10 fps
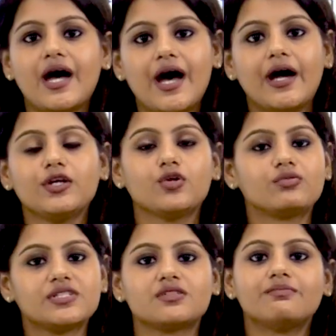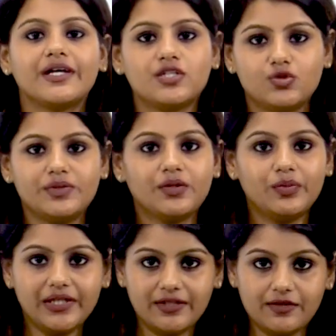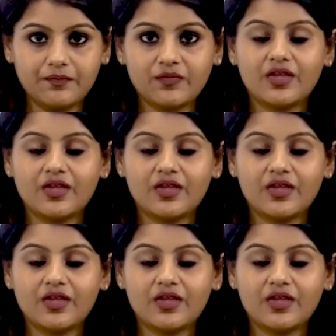and your risk management ability.